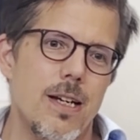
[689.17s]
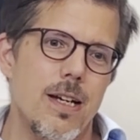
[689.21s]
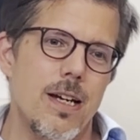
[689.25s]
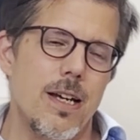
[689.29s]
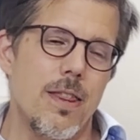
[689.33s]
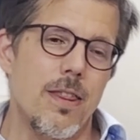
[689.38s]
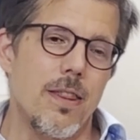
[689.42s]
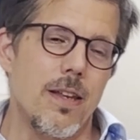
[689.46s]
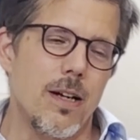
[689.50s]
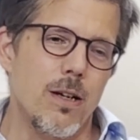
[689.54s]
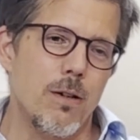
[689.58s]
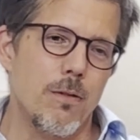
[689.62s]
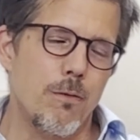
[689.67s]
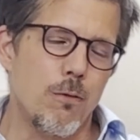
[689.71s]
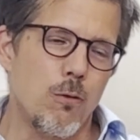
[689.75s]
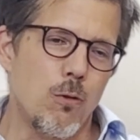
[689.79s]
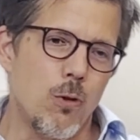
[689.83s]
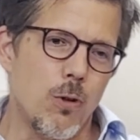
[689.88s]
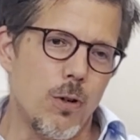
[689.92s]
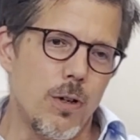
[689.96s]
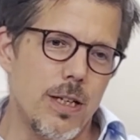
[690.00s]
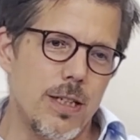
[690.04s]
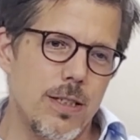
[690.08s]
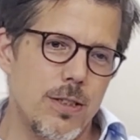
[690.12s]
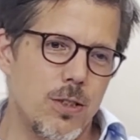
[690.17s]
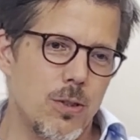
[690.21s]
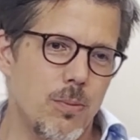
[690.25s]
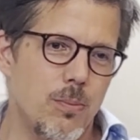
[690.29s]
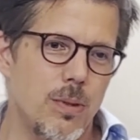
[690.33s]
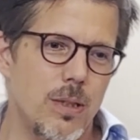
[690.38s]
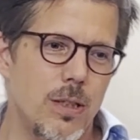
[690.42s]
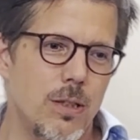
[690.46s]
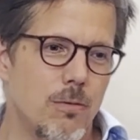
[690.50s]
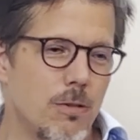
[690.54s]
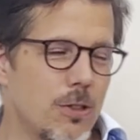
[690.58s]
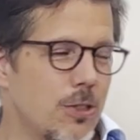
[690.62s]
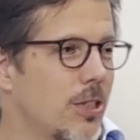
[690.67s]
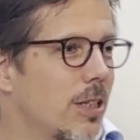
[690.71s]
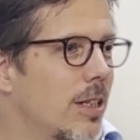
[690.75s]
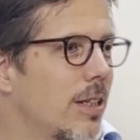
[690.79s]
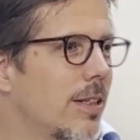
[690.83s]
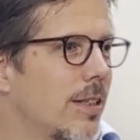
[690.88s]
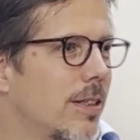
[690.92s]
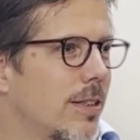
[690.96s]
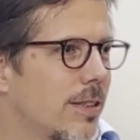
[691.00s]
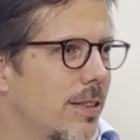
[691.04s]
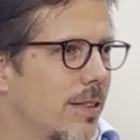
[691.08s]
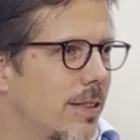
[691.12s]
And therefore has to be
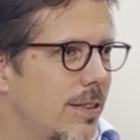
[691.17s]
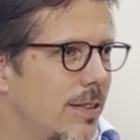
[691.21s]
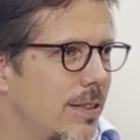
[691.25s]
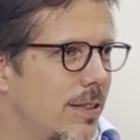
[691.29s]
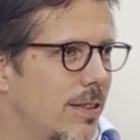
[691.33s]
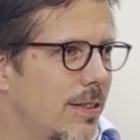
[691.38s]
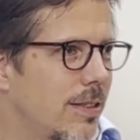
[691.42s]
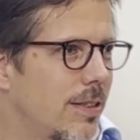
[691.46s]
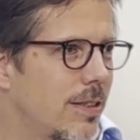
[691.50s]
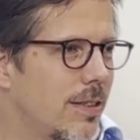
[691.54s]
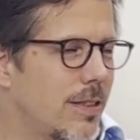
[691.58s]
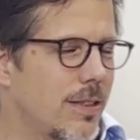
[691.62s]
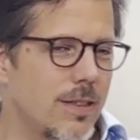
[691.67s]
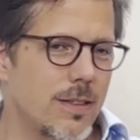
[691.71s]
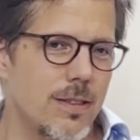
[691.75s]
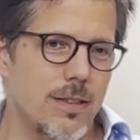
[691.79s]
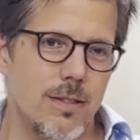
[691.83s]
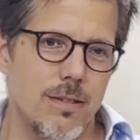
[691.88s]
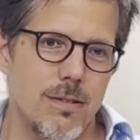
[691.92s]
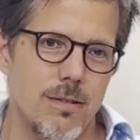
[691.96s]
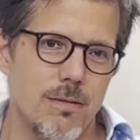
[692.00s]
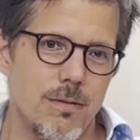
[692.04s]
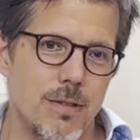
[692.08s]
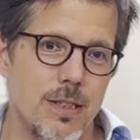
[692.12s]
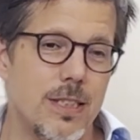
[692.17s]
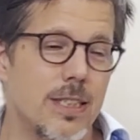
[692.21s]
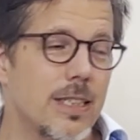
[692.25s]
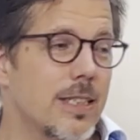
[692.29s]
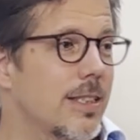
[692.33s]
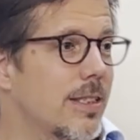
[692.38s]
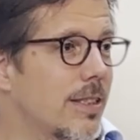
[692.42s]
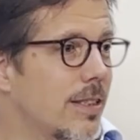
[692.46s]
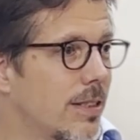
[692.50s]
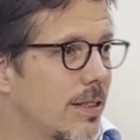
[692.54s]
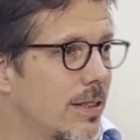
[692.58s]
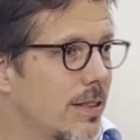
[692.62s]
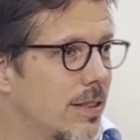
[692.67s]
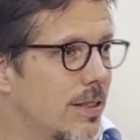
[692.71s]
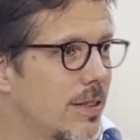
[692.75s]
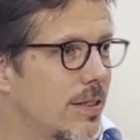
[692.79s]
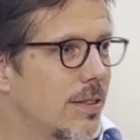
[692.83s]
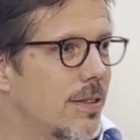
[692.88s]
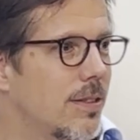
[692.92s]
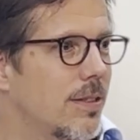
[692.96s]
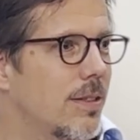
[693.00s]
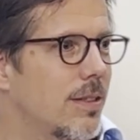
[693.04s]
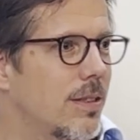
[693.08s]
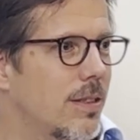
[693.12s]
resilient,
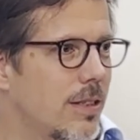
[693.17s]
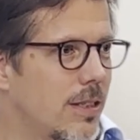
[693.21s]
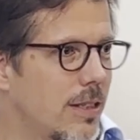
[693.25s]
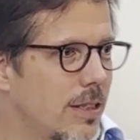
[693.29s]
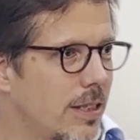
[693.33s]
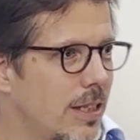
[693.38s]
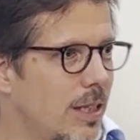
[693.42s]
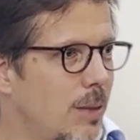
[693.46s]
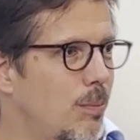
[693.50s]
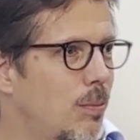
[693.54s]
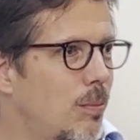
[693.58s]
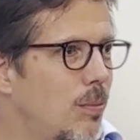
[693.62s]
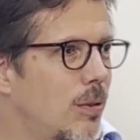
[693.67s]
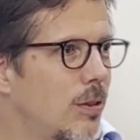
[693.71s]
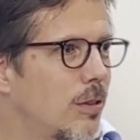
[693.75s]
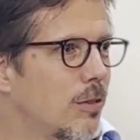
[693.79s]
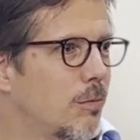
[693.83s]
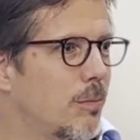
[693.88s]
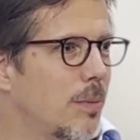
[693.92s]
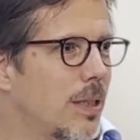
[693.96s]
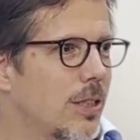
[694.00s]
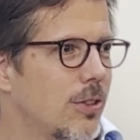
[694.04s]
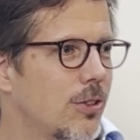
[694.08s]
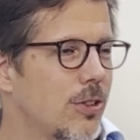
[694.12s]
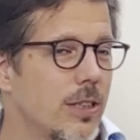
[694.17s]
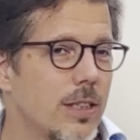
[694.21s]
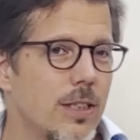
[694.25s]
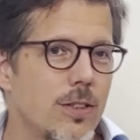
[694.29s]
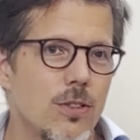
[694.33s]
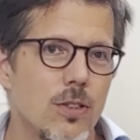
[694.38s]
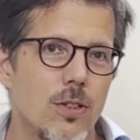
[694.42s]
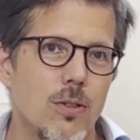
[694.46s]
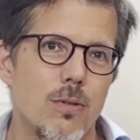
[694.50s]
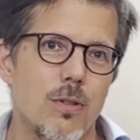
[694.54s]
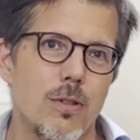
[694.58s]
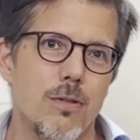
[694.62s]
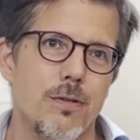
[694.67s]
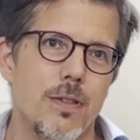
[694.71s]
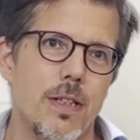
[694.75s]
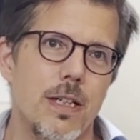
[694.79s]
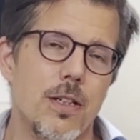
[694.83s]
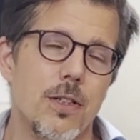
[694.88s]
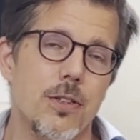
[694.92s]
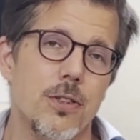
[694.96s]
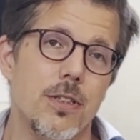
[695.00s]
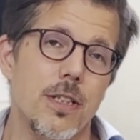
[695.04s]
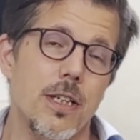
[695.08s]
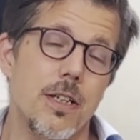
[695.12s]
resistant, capable of managing its own
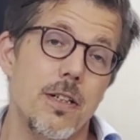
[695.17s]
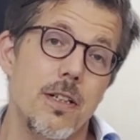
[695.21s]
affairs.